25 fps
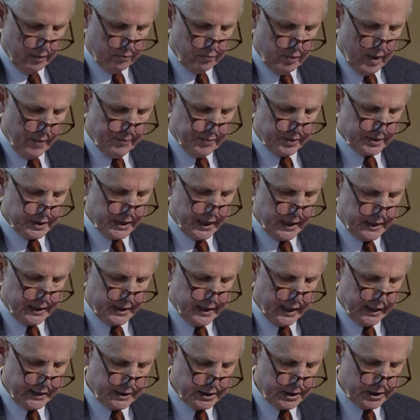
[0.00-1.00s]

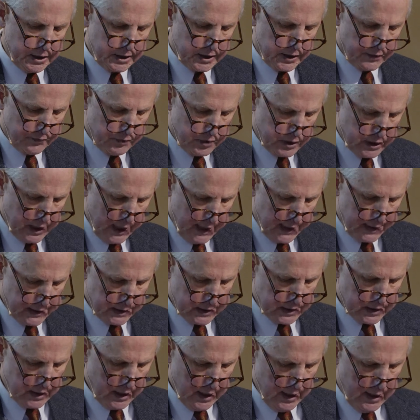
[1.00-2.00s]
representations of
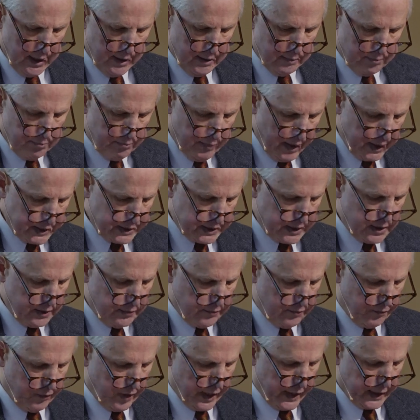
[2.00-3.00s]
saints must
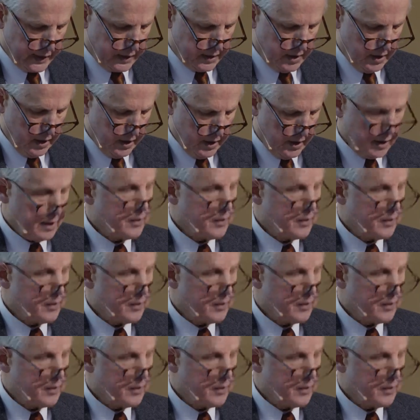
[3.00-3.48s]
inflect